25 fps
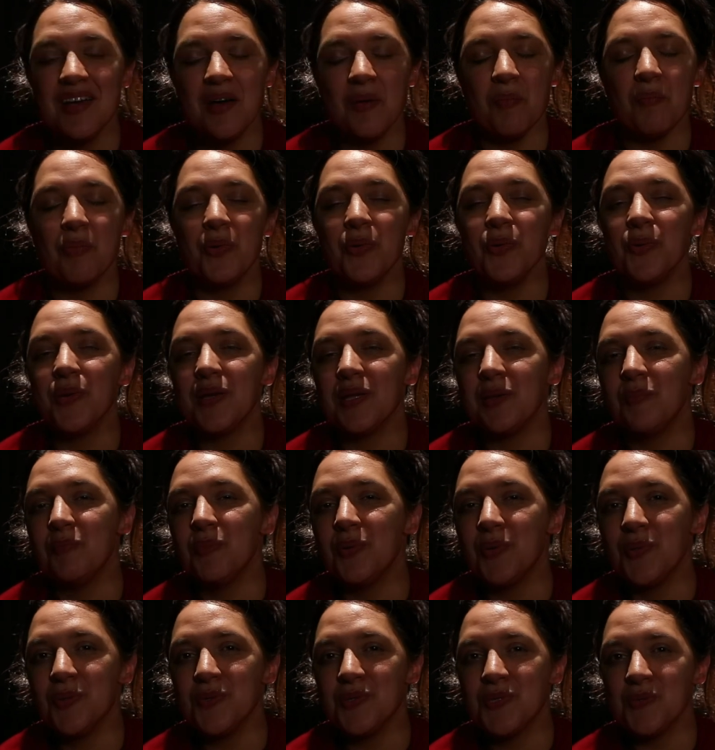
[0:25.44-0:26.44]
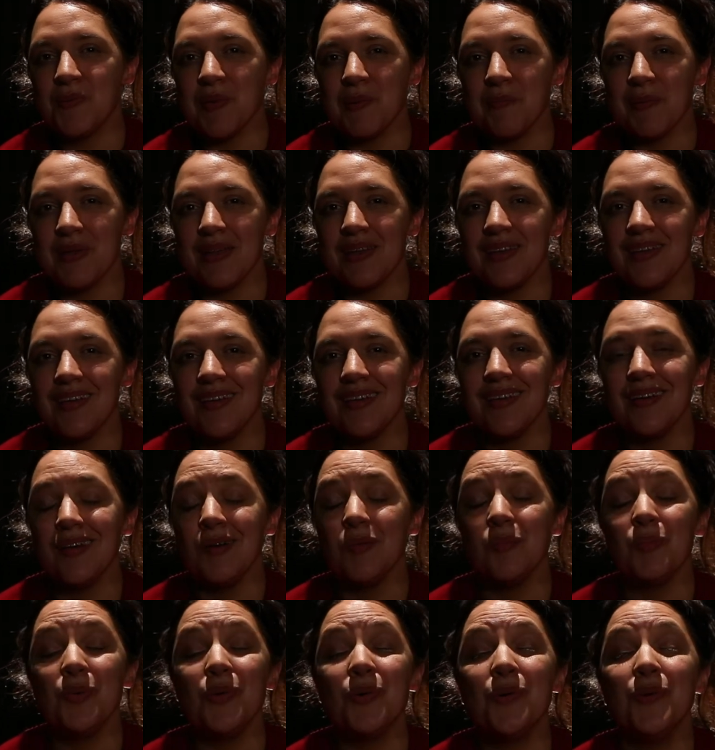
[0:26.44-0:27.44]
broken bones weeping,
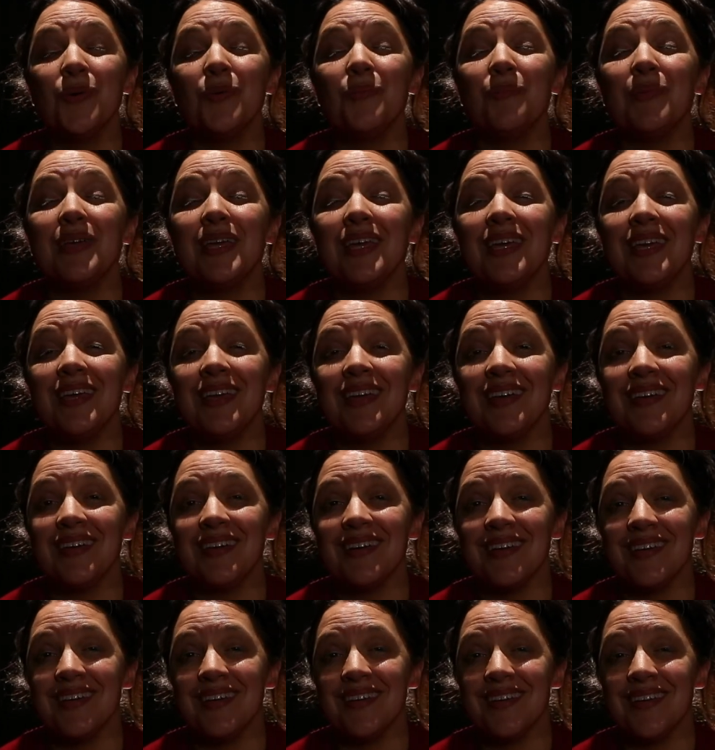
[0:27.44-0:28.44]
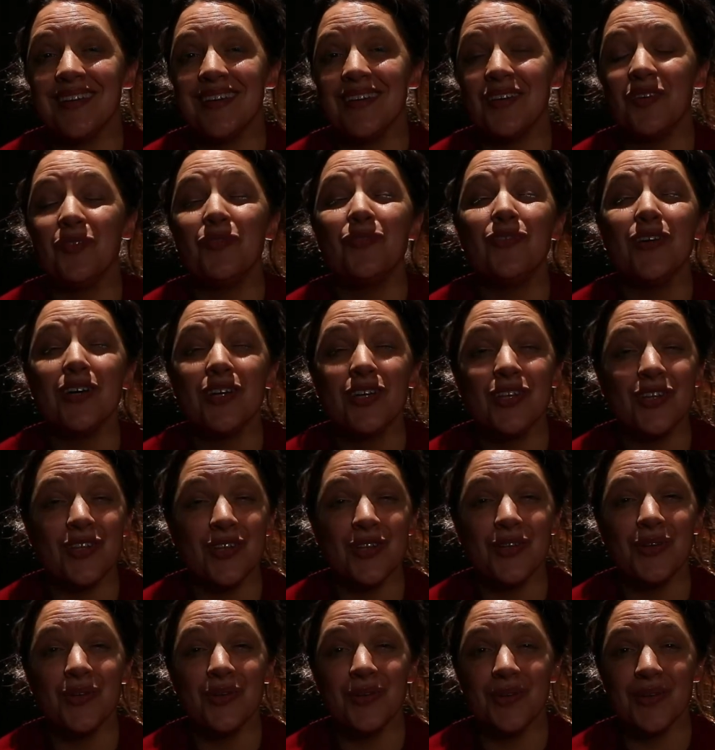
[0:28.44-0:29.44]
poor me. F
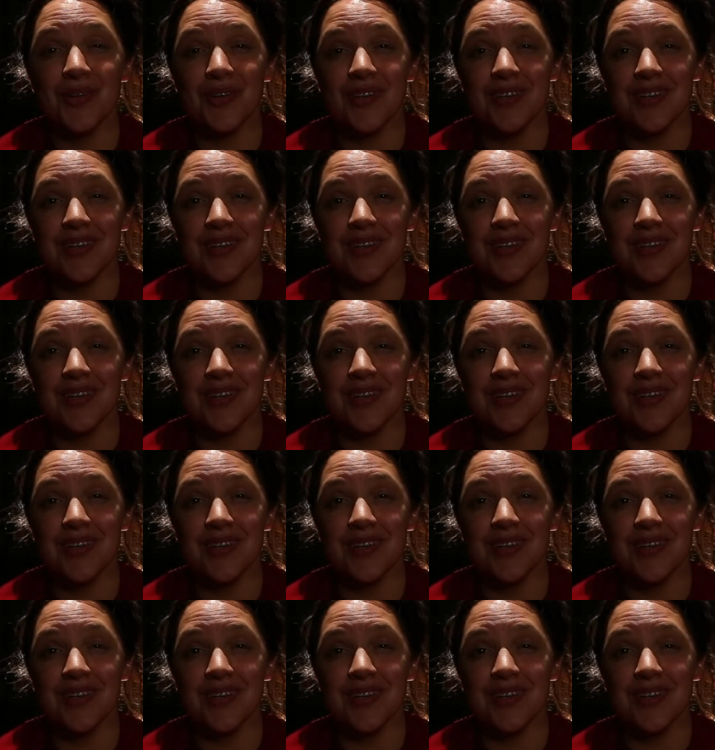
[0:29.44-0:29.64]
you.